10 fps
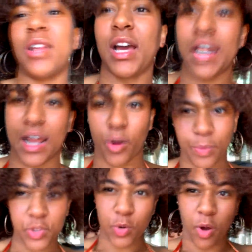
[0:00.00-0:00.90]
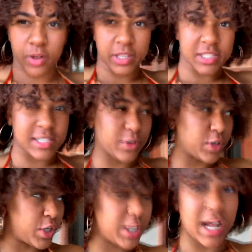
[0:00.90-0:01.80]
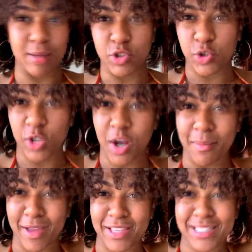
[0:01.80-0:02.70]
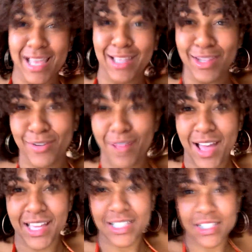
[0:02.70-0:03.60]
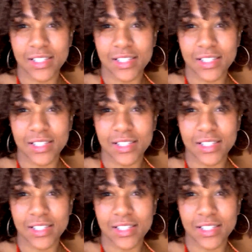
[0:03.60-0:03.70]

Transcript: died. I hope this quality is still good. I'm shooting on my cellular device.